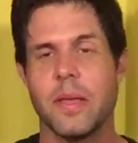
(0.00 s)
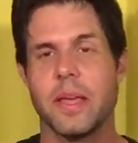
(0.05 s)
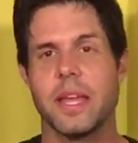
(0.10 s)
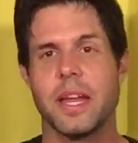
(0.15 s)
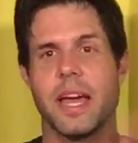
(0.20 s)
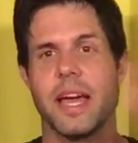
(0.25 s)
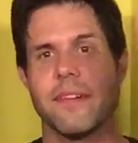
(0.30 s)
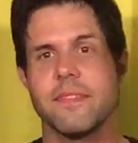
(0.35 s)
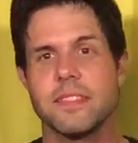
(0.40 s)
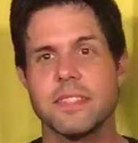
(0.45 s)
And
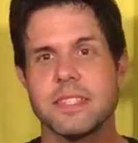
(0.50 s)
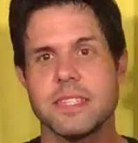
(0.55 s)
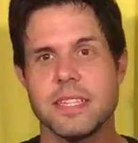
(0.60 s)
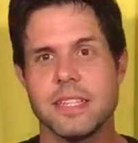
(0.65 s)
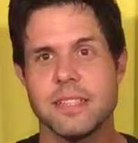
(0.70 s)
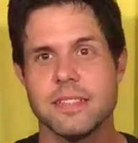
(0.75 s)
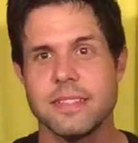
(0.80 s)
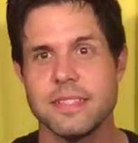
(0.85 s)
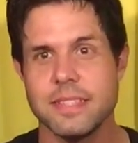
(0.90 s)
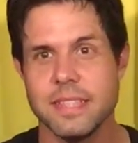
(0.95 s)
I haven't
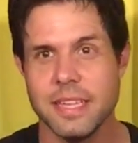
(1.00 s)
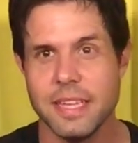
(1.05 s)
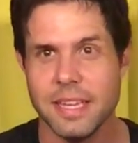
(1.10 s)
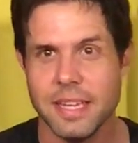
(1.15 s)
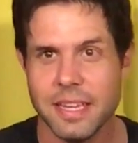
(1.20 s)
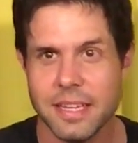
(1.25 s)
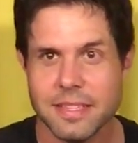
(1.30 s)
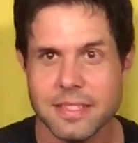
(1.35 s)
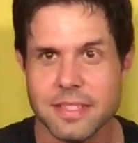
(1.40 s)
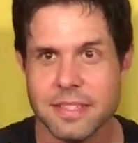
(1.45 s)
seen
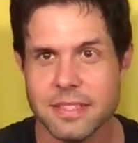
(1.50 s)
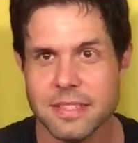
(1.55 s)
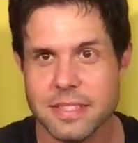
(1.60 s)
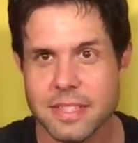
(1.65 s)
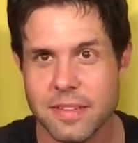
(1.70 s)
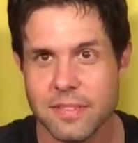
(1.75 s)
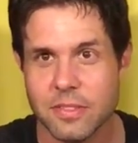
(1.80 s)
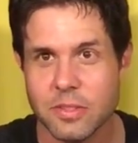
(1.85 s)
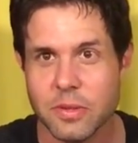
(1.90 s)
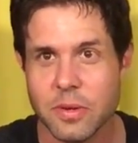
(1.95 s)
C.E. since
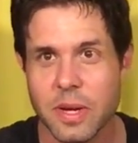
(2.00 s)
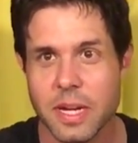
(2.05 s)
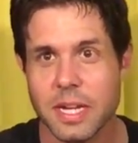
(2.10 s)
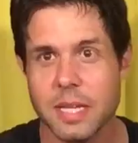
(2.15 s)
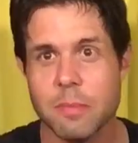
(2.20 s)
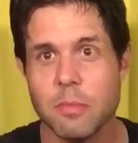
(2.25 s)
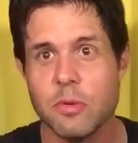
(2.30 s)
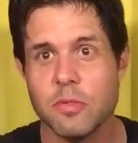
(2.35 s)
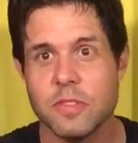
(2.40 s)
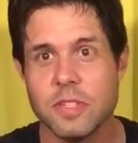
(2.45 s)
7th grade.
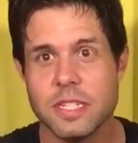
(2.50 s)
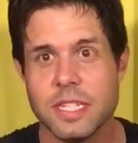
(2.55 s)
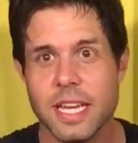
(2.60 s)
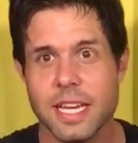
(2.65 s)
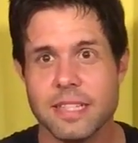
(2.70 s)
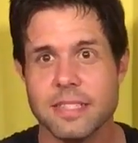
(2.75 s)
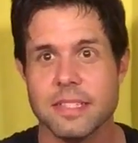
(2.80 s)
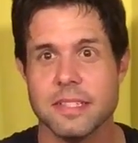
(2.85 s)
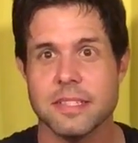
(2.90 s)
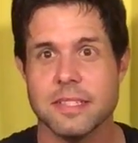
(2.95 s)
He moved to
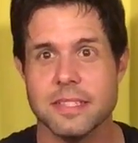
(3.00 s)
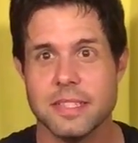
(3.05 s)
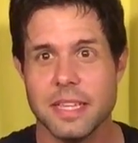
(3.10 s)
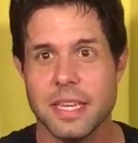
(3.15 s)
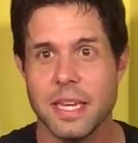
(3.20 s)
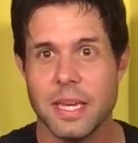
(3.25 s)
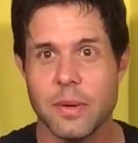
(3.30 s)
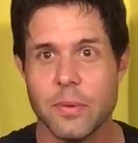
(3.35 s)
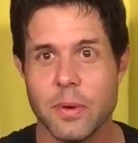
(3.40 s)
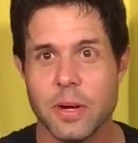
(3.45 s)
Texas.
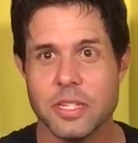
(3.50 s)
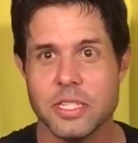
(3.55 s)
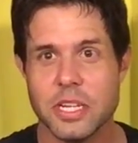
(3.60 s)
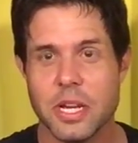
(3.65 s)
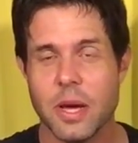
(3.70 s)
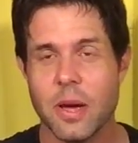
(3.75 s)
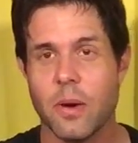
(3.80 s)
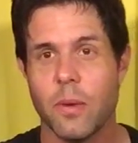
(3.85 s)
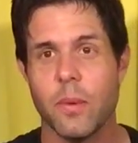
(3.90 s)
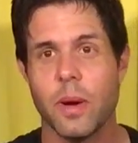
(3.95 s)
C.E., where'd you
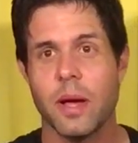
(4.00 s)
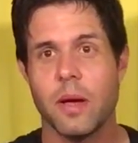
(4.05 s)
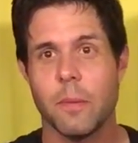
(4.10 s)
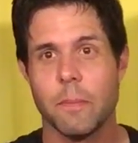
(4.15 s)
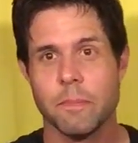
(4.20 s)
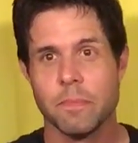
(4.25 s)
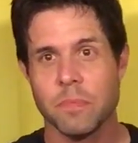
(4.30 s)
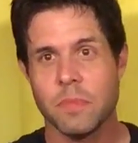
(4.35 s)
go? Well,